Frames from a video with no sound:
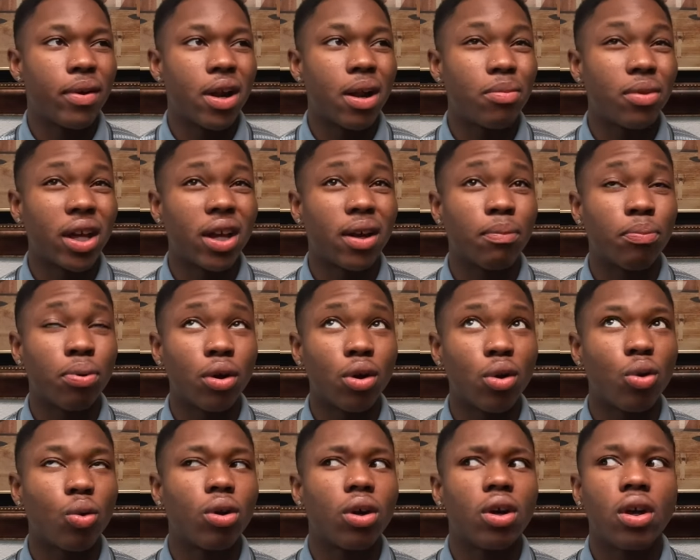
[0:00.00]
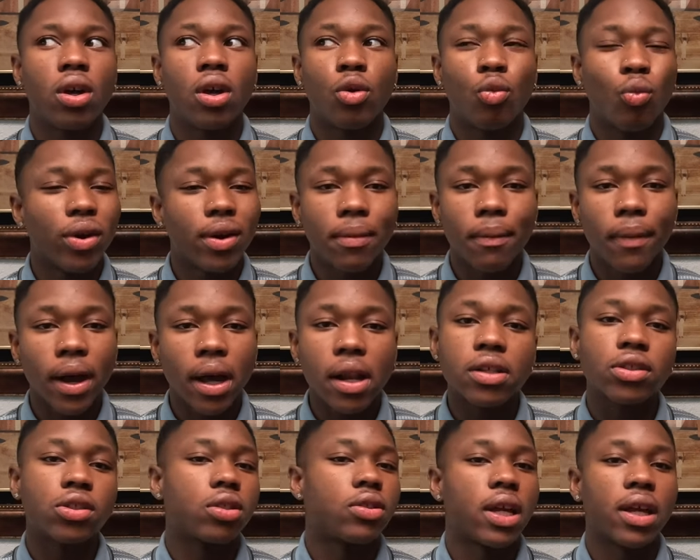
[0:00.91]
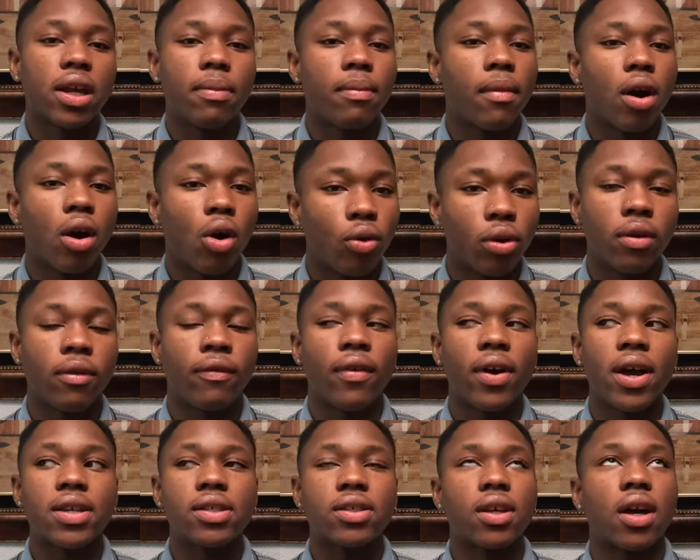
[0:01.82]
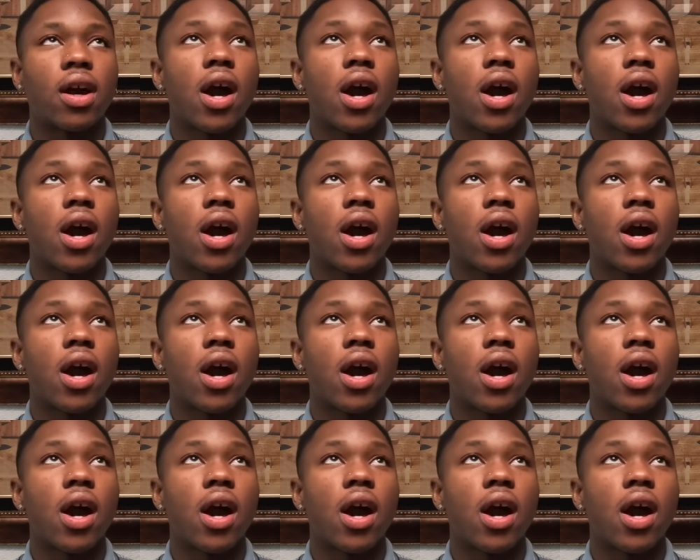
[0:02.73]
But I'm like, bro, when am I gonna start taking my own advice?